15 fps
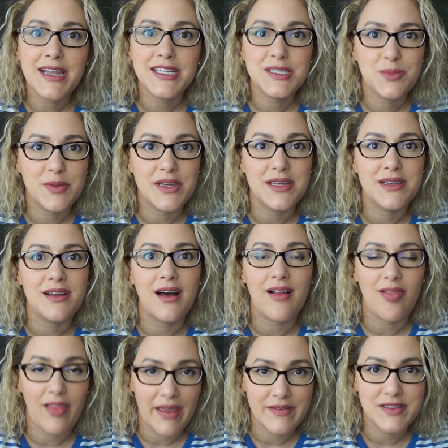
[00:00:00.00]
has been a
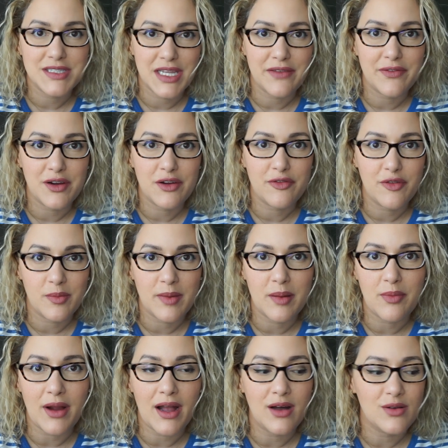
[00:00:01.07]
lifesaver for my
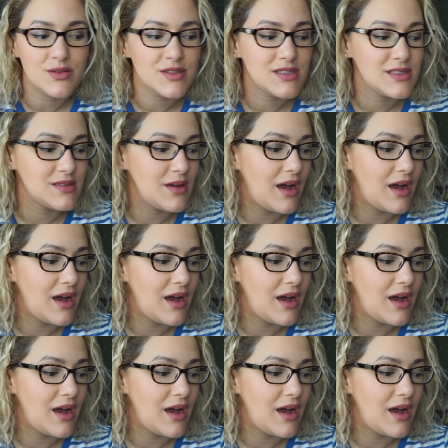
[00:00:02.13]
brows.